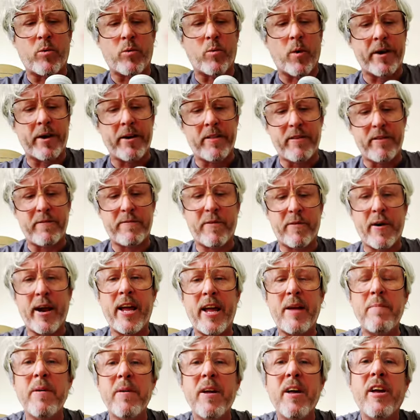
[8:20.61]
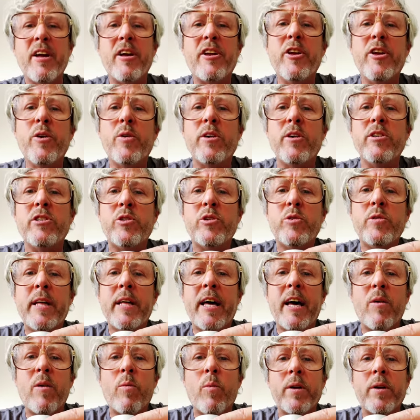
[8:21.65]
run in the frame, you can do that.